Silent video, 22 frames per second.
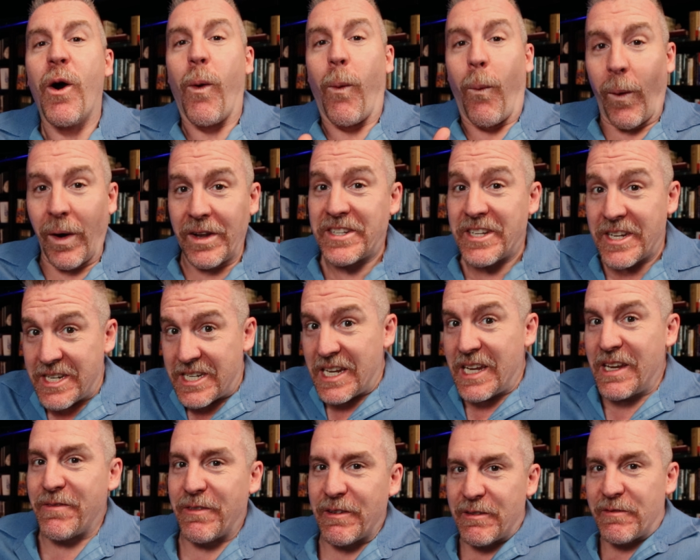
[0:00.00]
wasn't
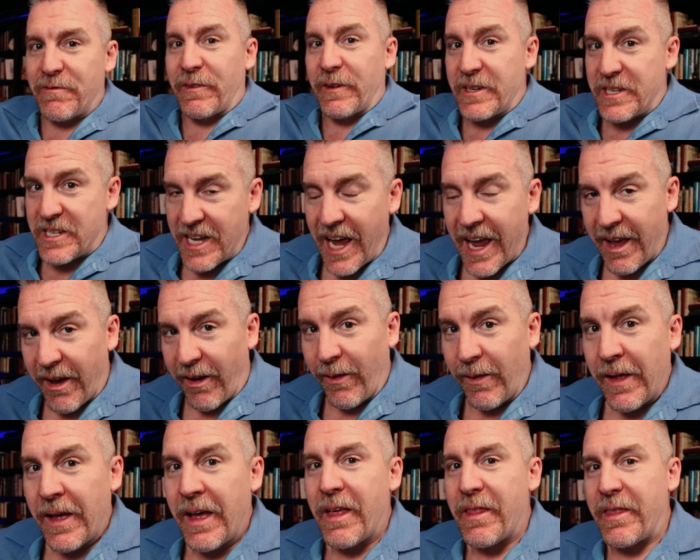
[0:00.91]
even for
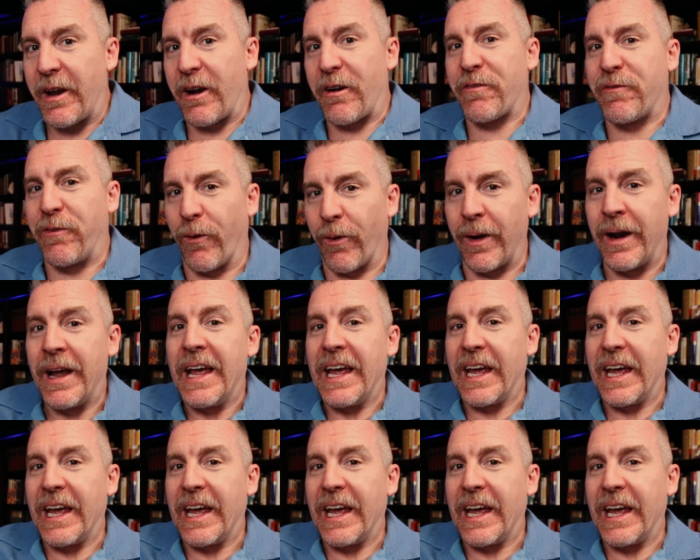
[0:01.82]
sale, therefore